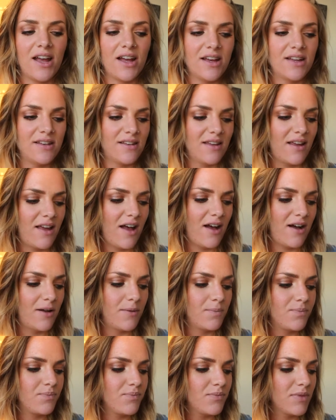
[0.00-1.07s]
and
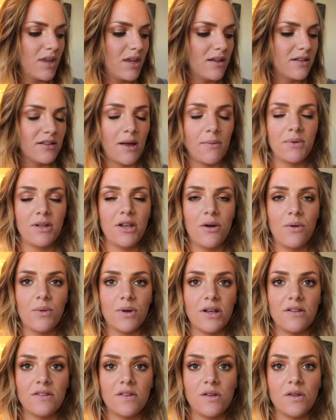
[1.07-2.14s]
let me know what
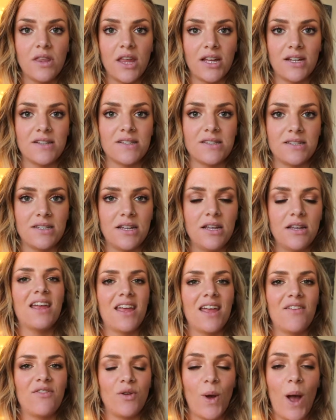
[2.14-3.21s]
else you'd like to see.
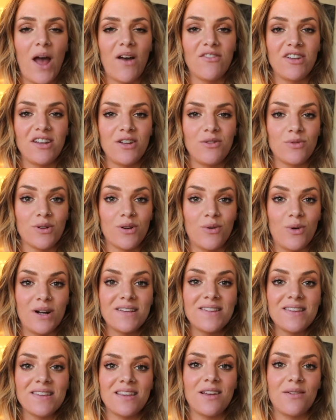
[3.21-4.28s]
If you have any
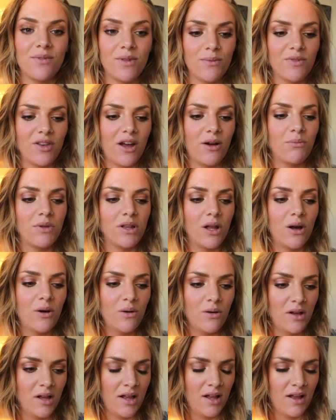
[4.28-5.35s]
requests, leave them down
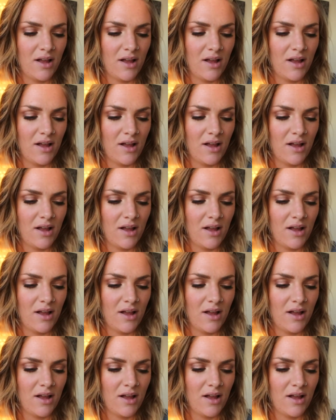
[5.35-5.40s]
below.